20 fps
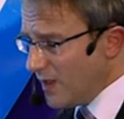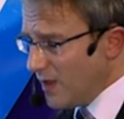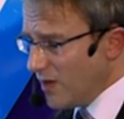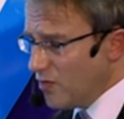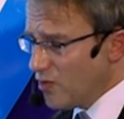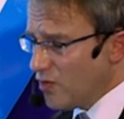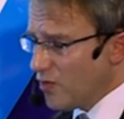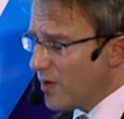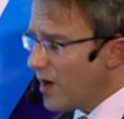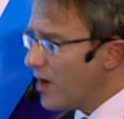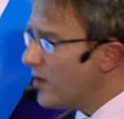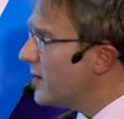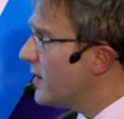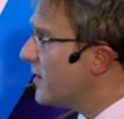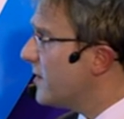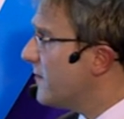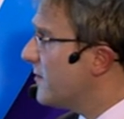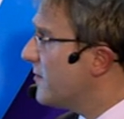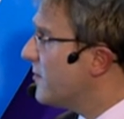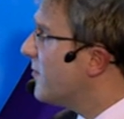surrounding
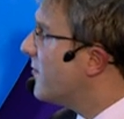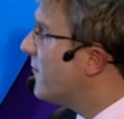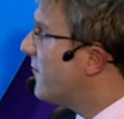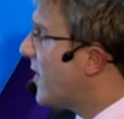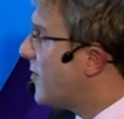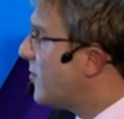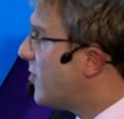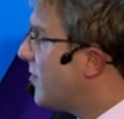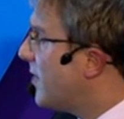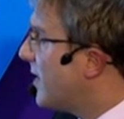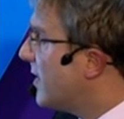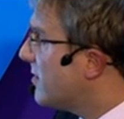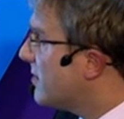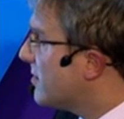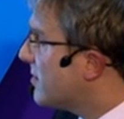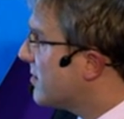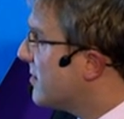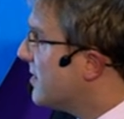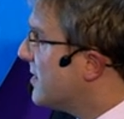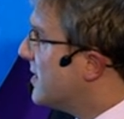the
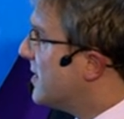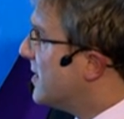fibroblasts